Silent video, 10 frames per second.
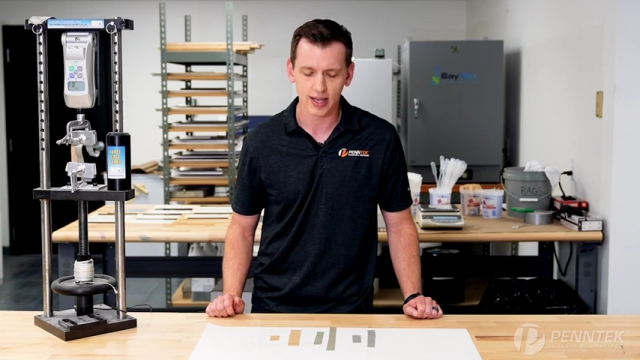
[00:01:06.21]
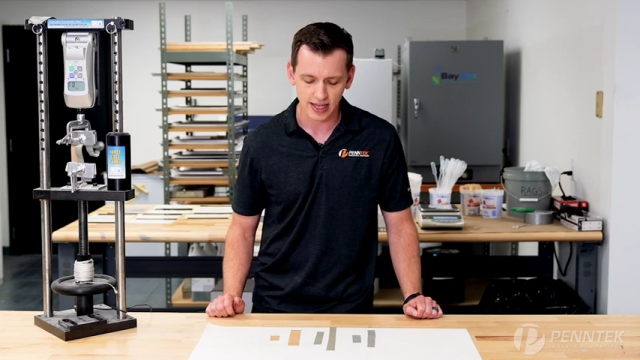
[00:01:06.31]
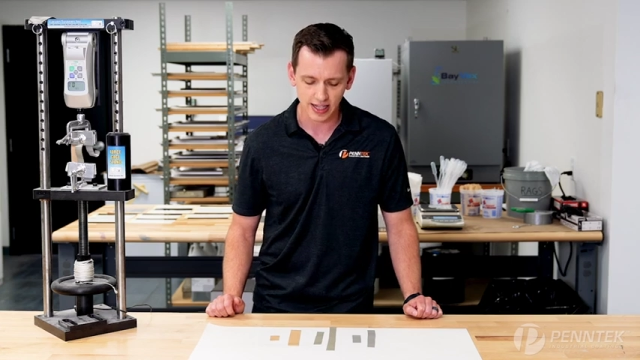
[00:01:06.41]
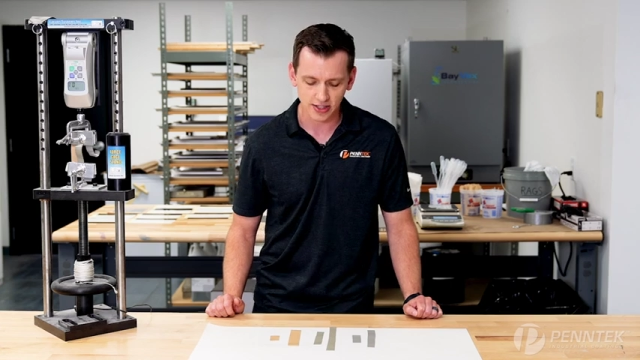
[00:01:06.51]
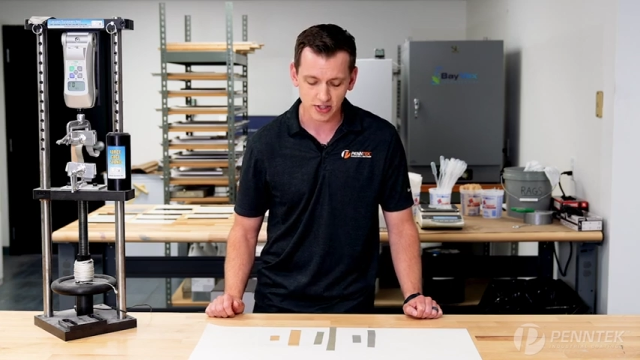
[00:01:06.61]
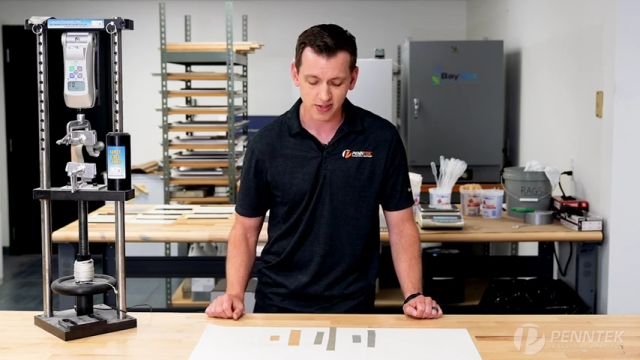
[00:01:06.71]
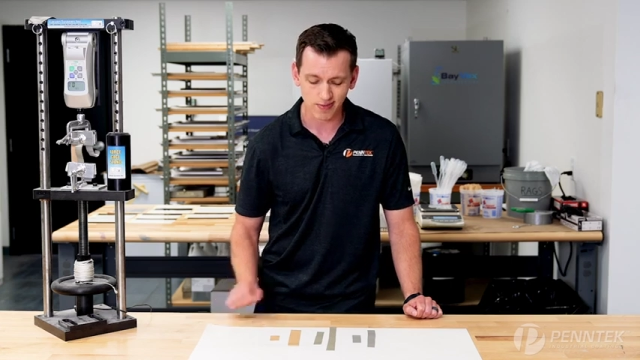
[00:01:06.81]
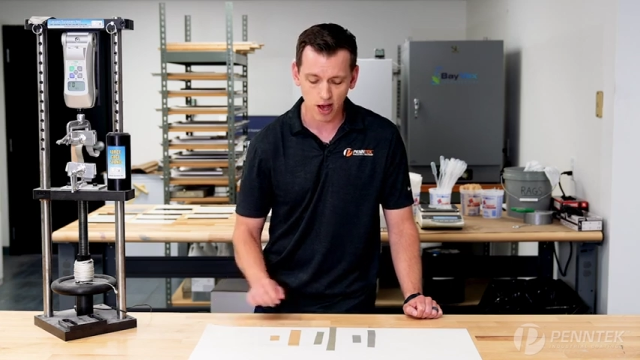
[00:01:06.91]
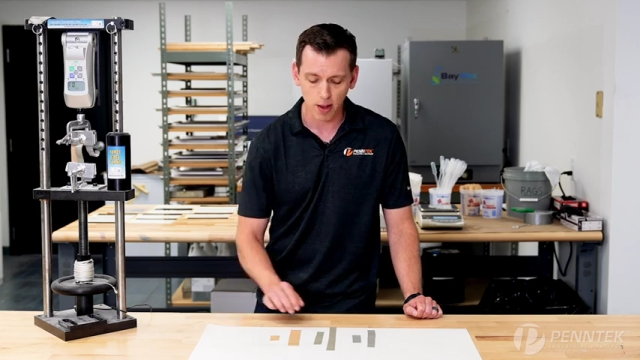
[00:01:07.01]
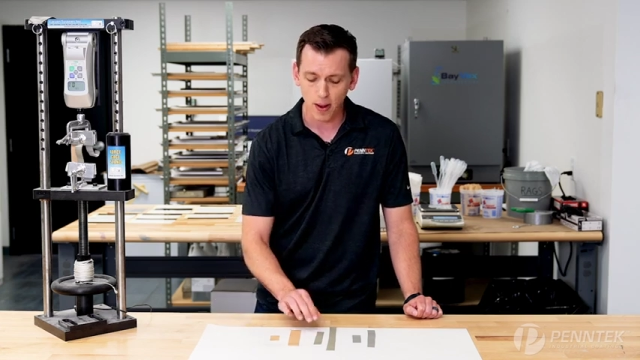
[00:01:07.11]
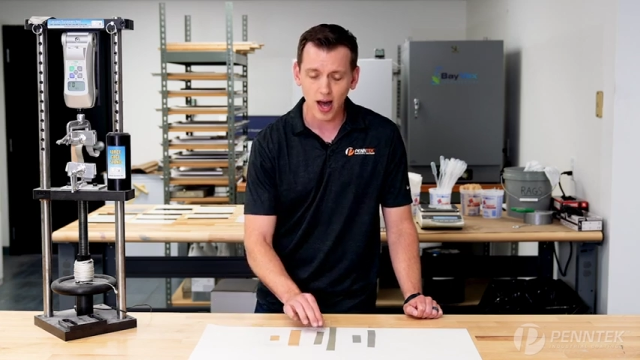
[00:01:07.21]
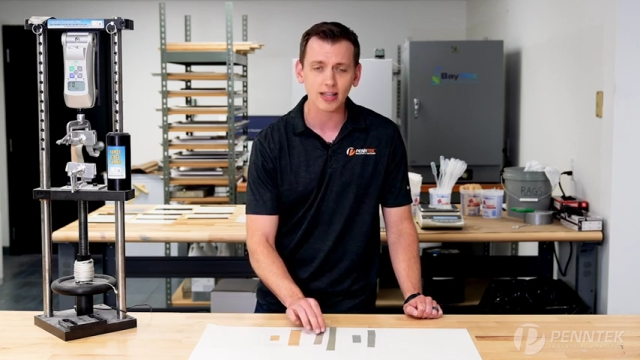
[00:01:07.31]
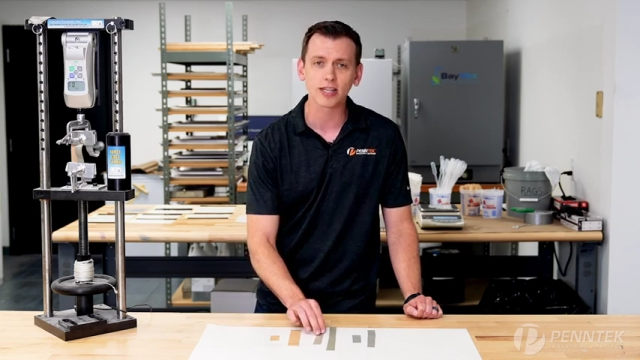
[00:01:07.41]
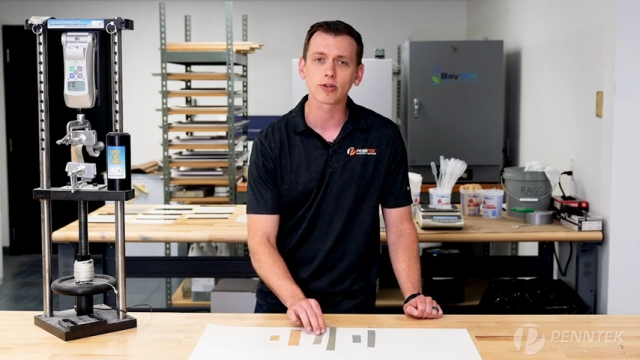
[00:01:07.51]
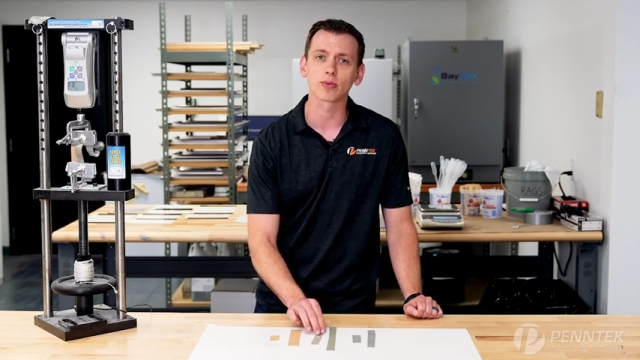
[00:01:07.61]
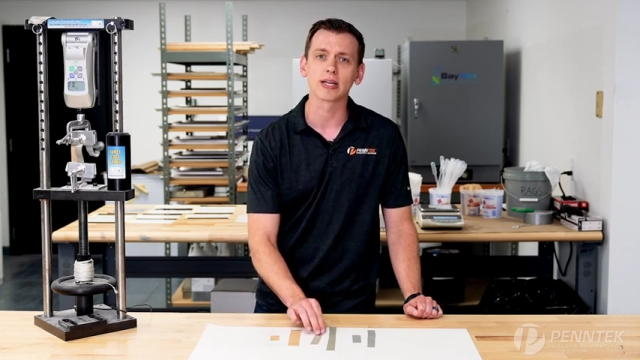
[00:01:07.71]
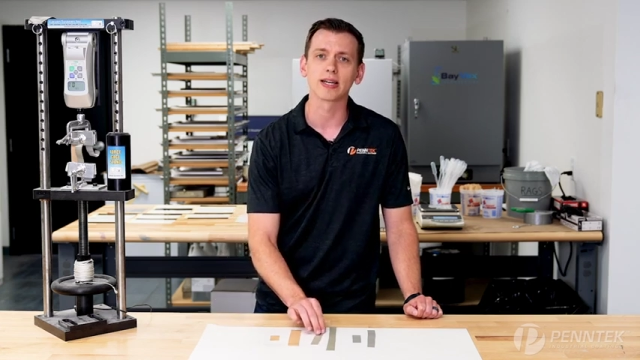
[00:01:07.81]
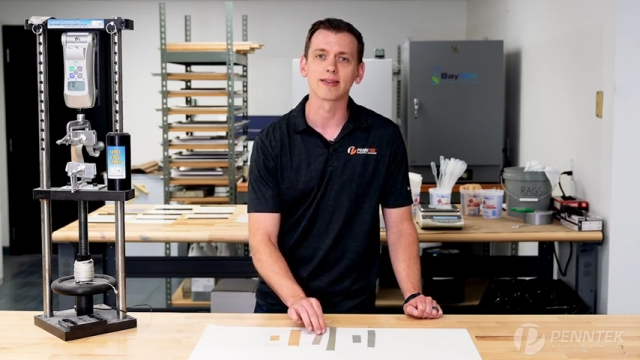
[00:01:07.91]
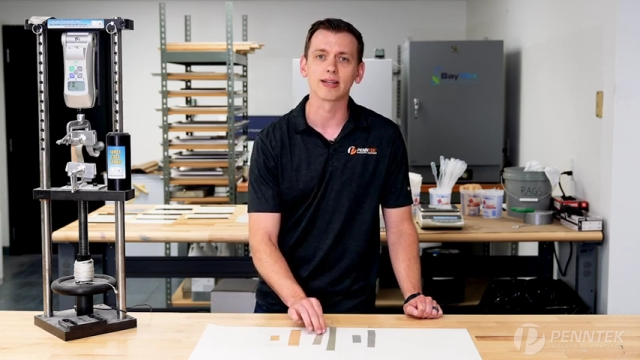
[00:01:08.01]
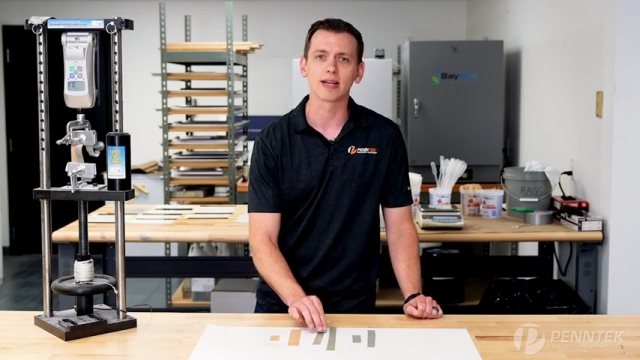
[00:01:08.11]
is a polyurea
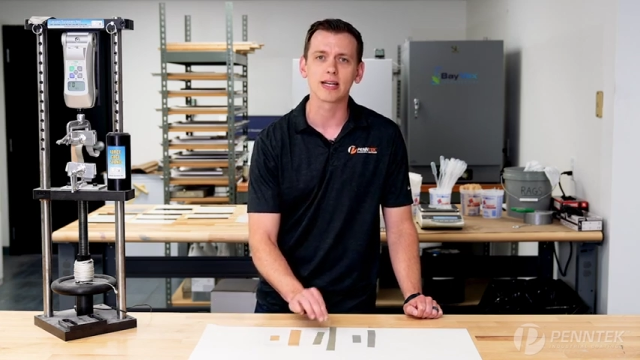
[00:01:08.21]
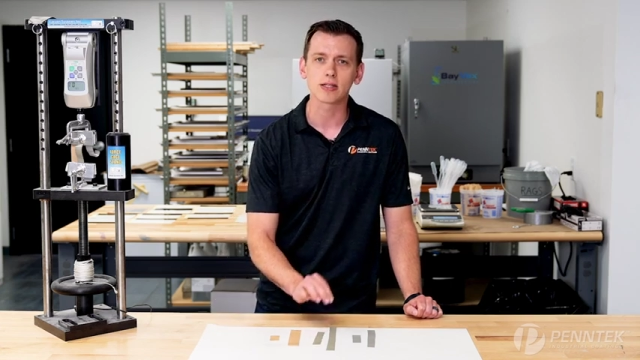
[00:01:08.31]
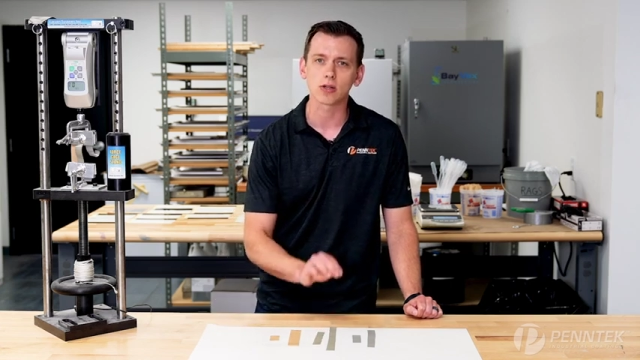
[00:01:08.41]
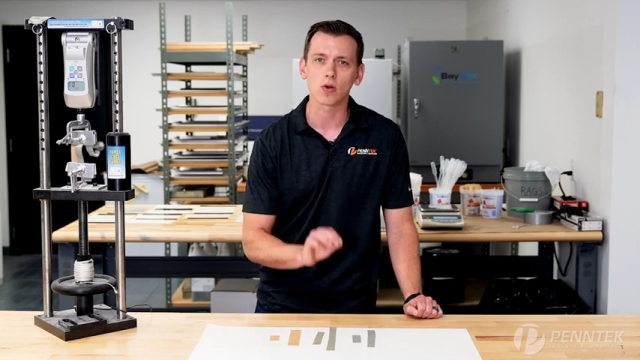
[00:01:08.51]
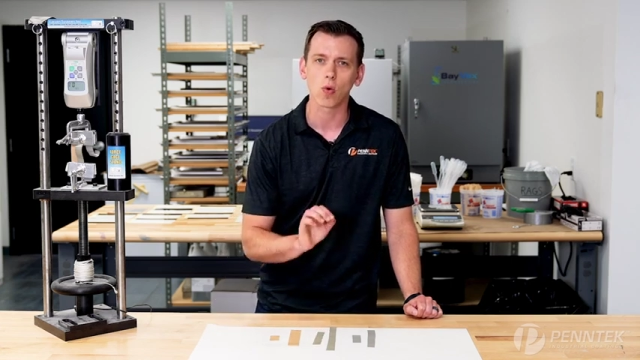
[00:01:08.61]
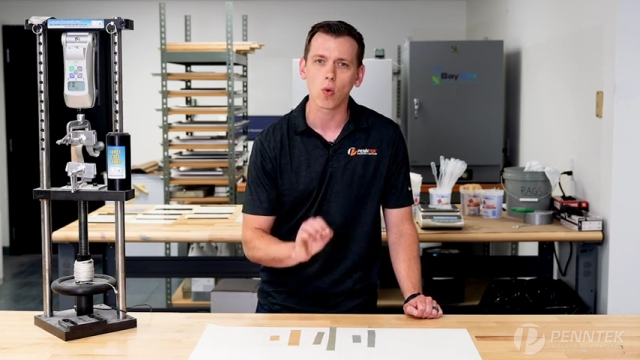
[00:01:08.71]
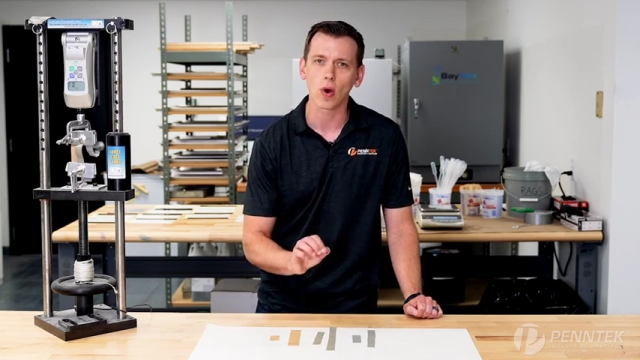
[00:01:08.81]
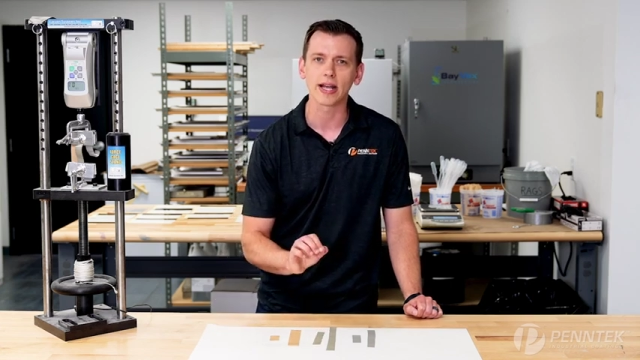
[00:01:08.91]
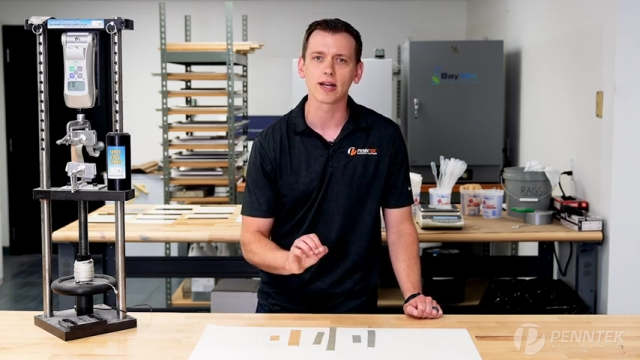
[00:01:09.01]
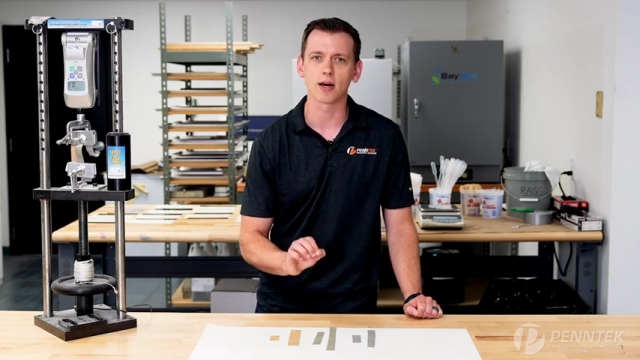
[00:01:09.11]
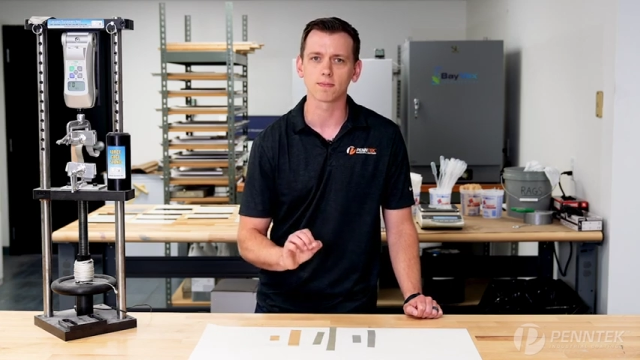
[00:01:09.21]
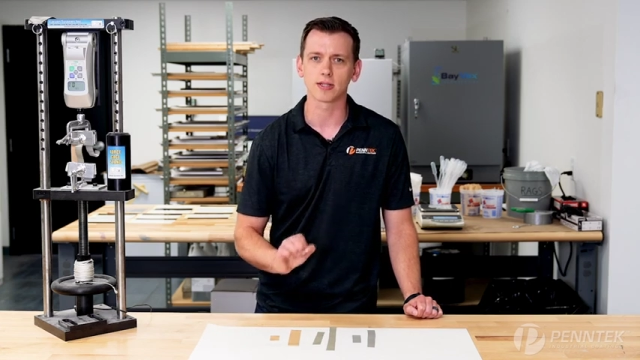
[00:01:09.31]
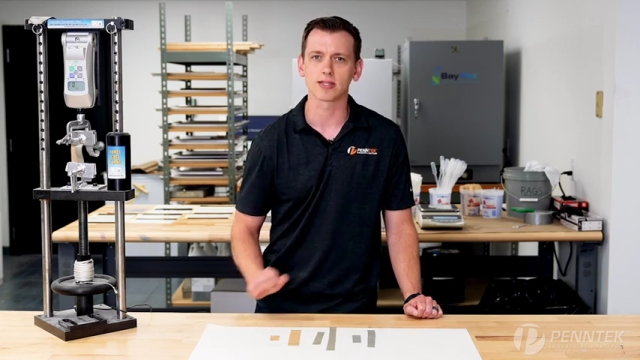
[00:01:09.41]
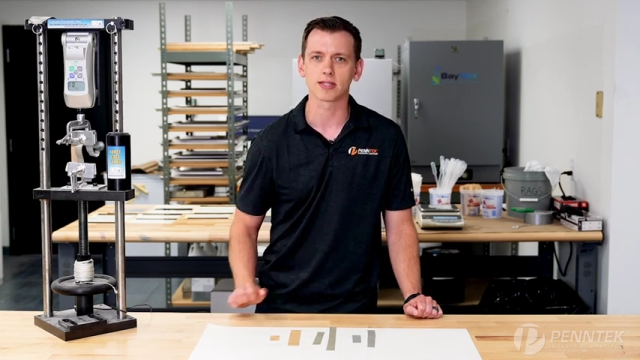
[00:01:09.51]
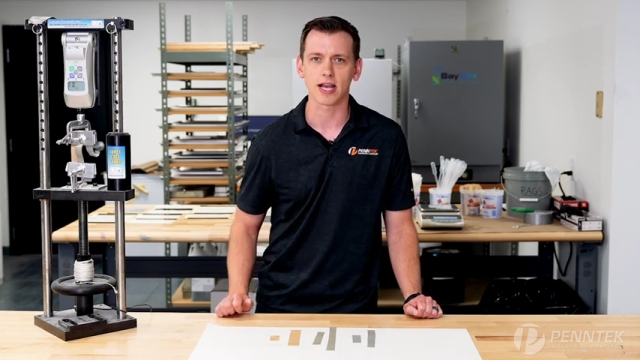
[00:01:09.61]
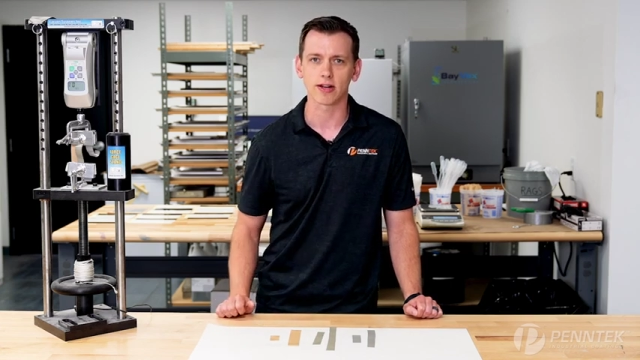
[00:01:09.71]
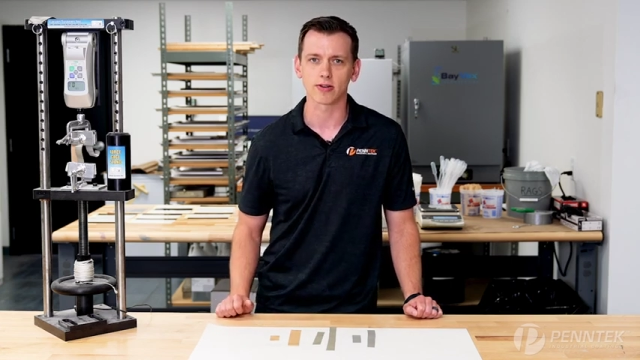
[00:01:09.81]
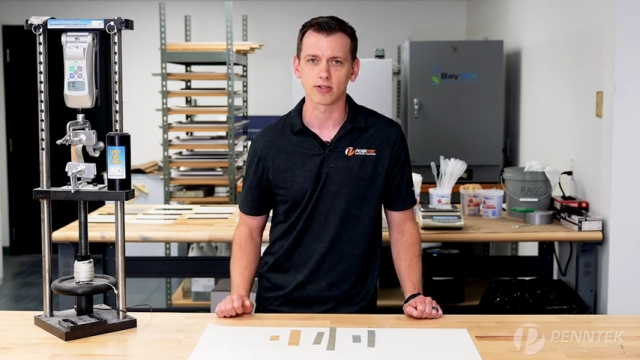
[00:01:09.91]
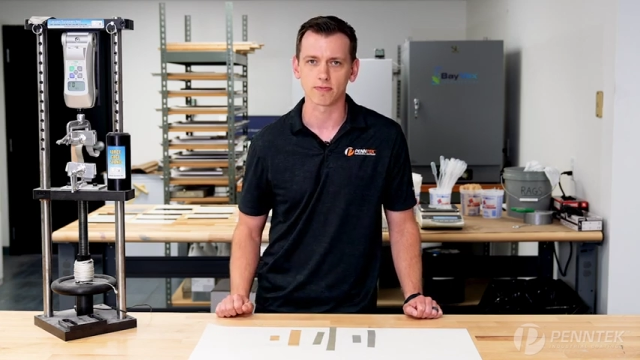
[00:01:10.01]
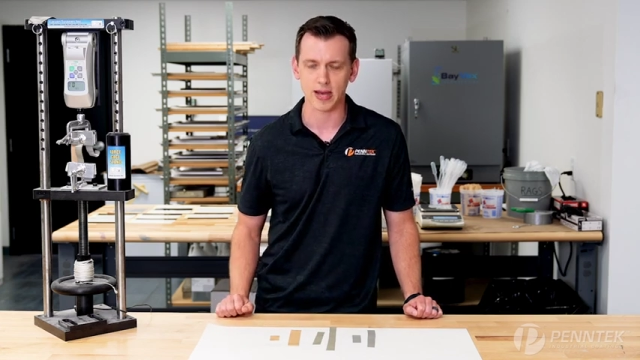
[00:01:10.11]
that isn't quite up to the
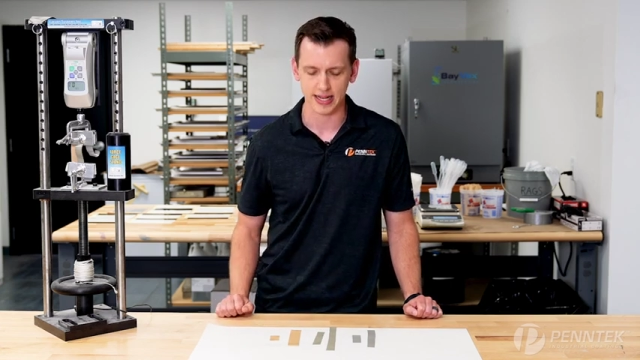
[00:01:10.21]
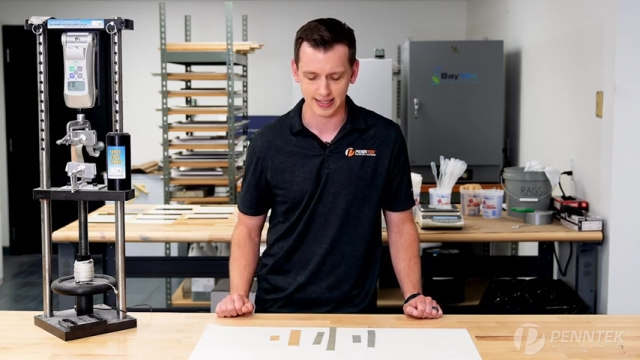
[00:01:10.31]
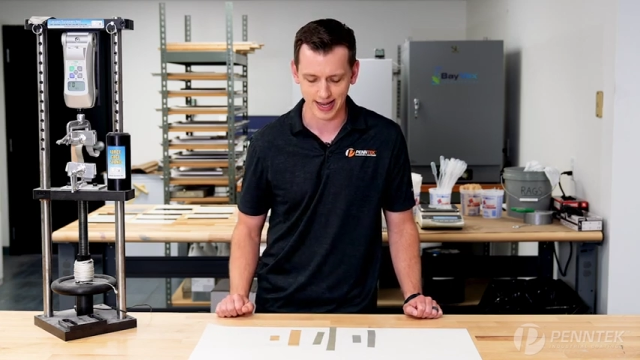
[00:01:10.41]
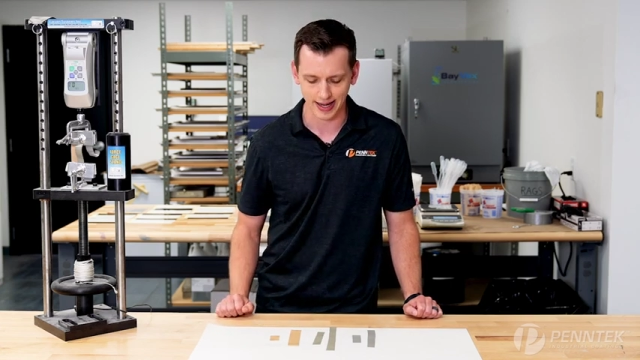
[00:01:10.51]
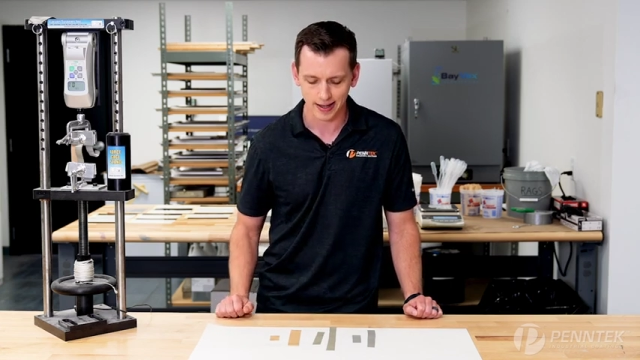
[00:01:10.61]
standards of Penntek.